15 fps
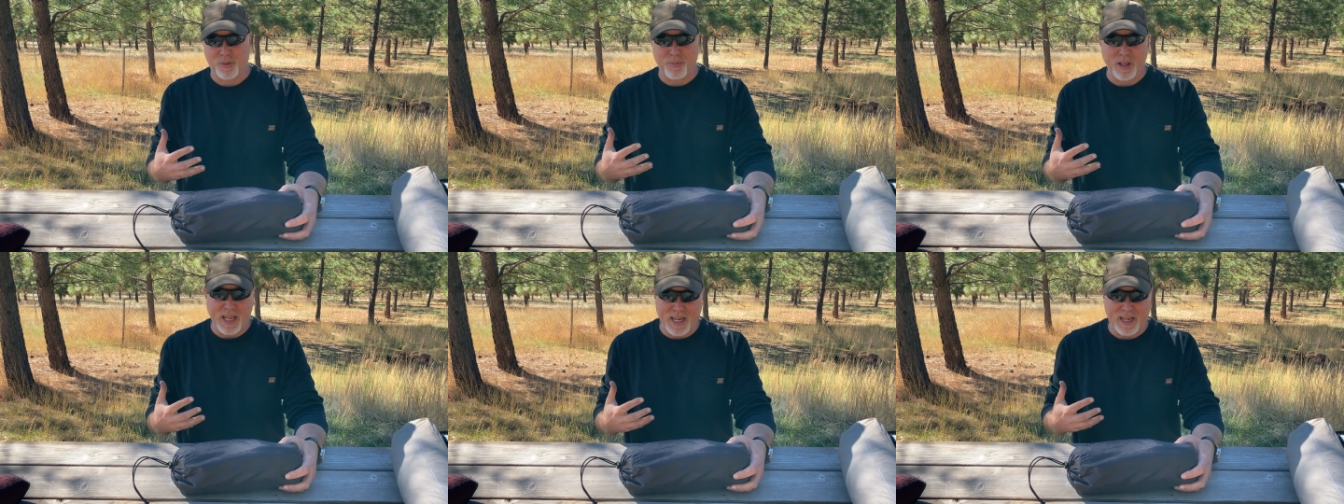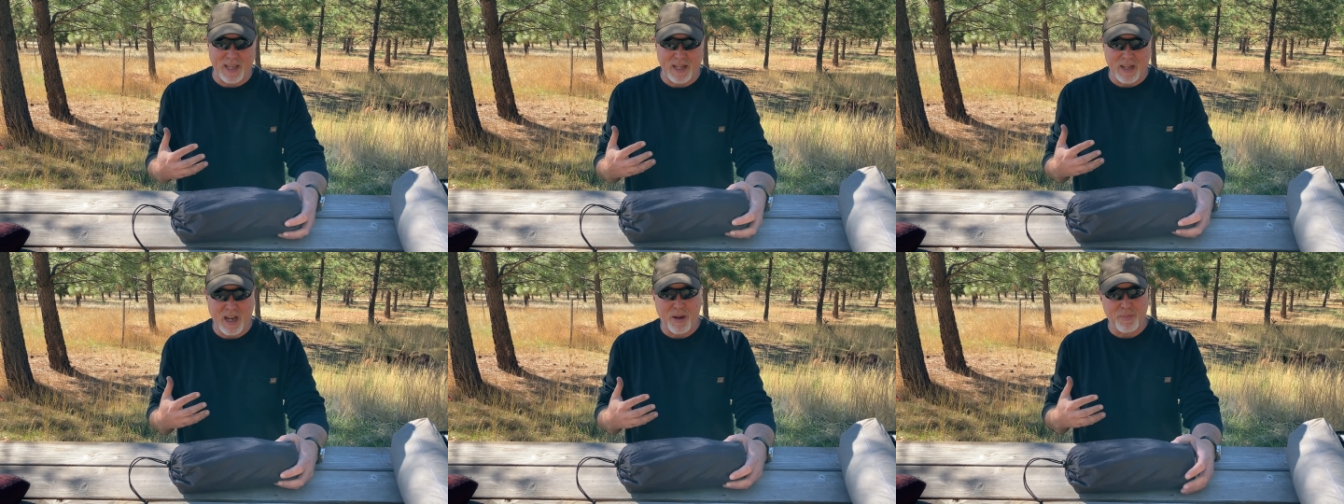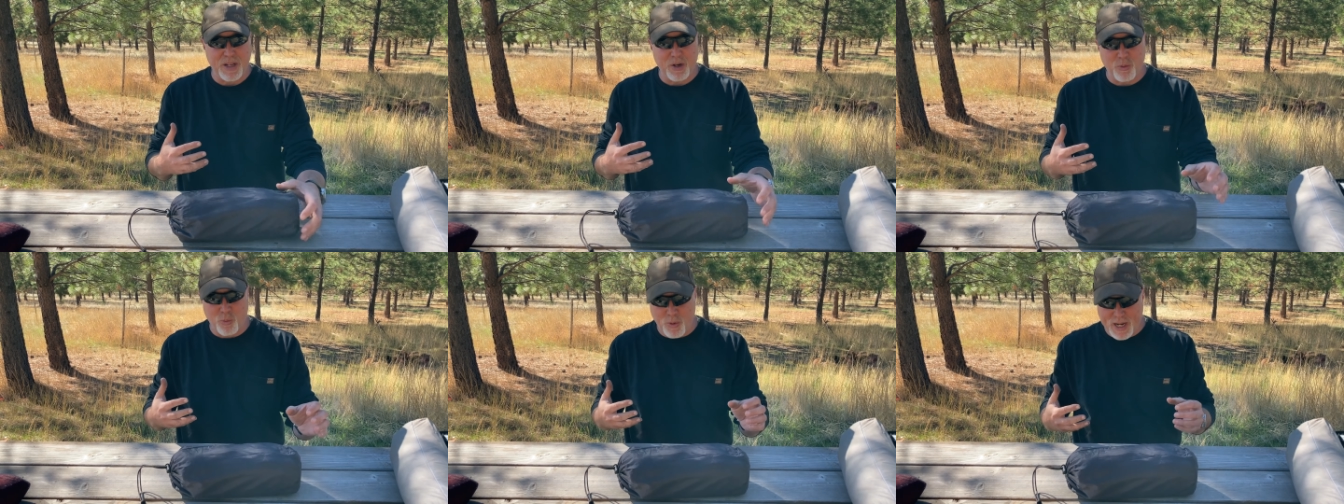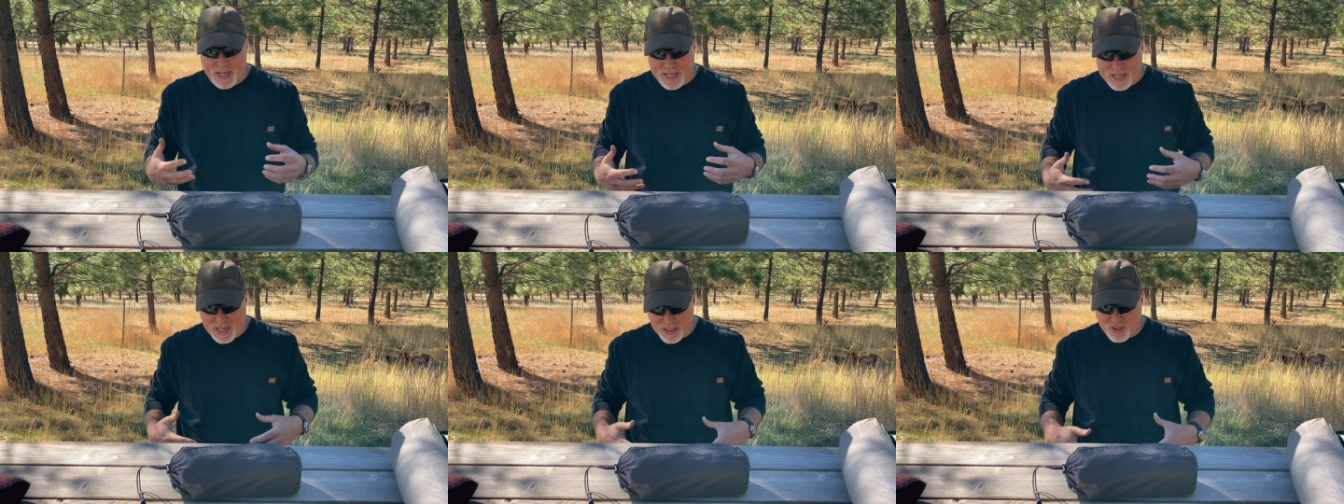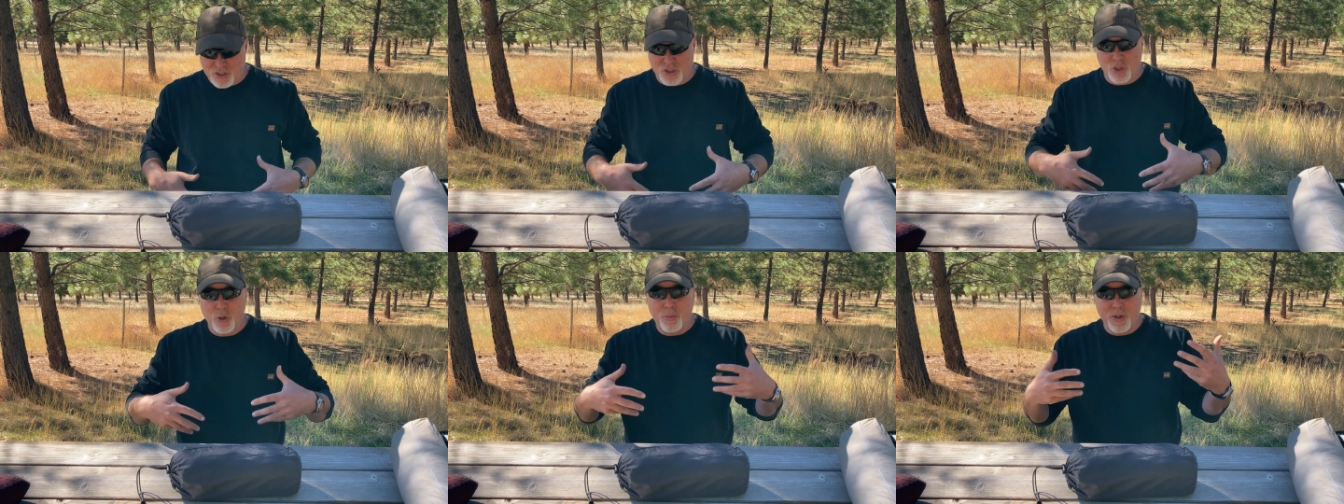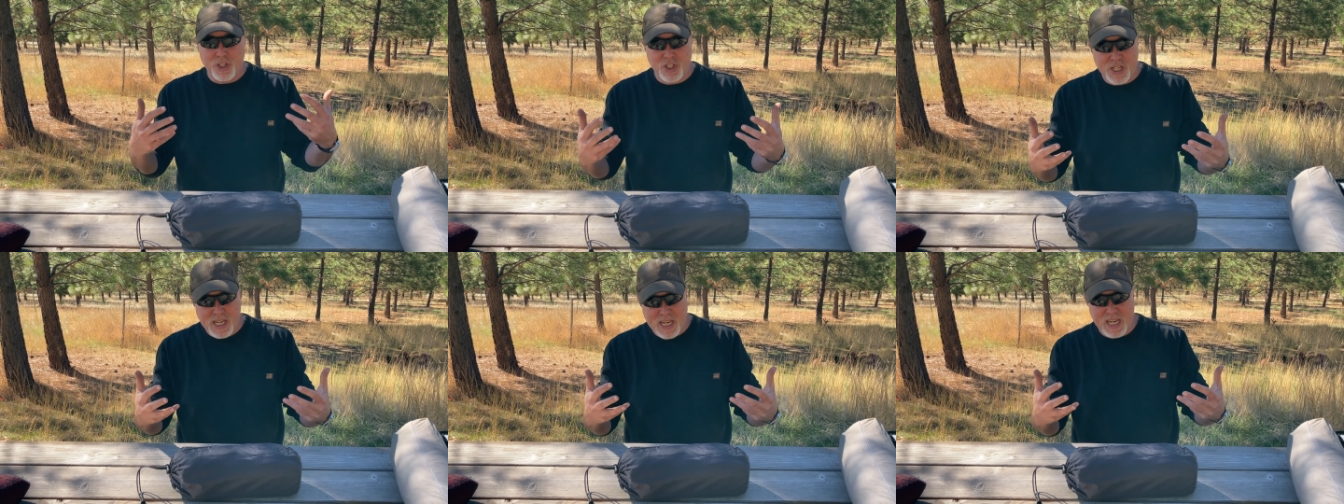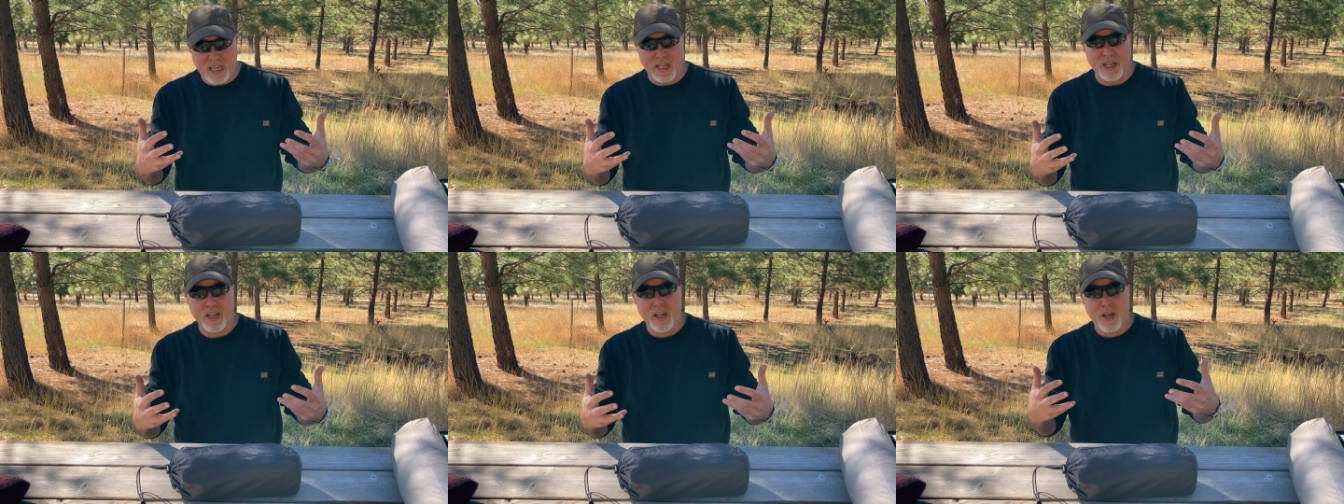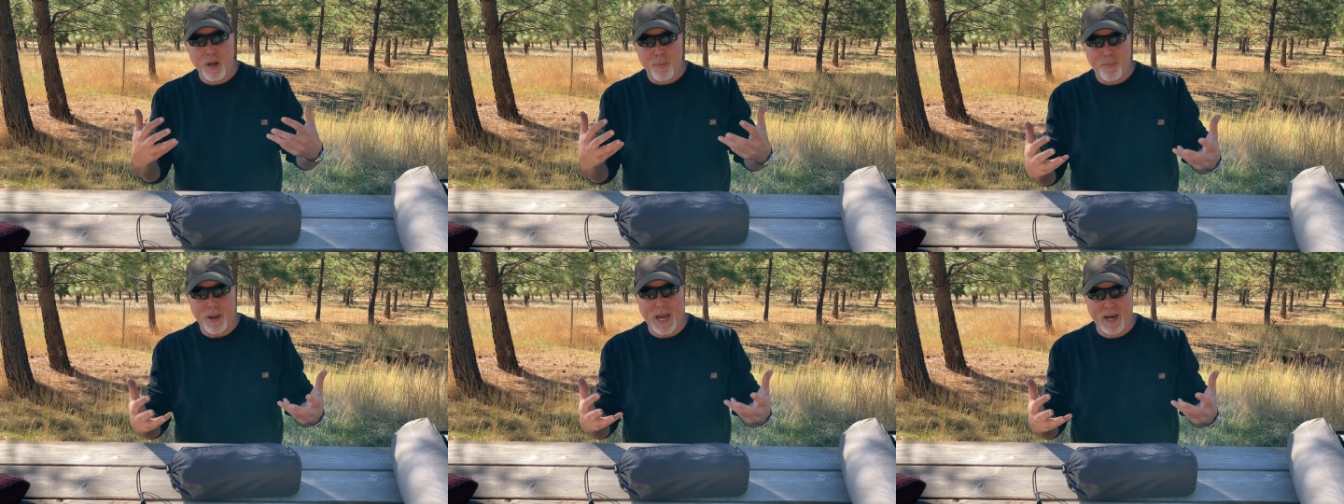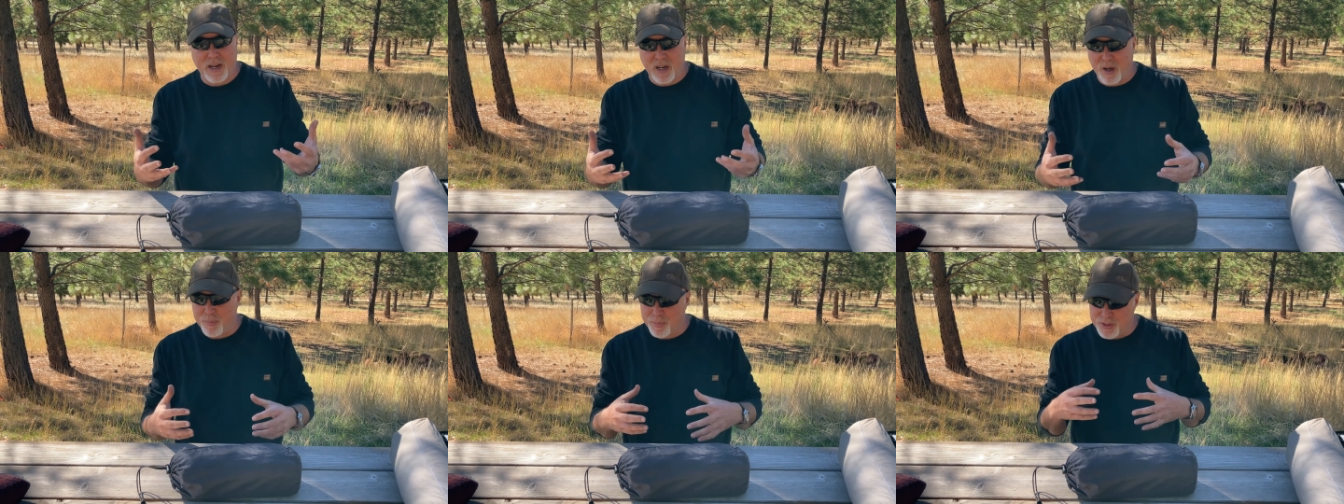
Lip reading: blanket. I mean, it radiates so much heat back up.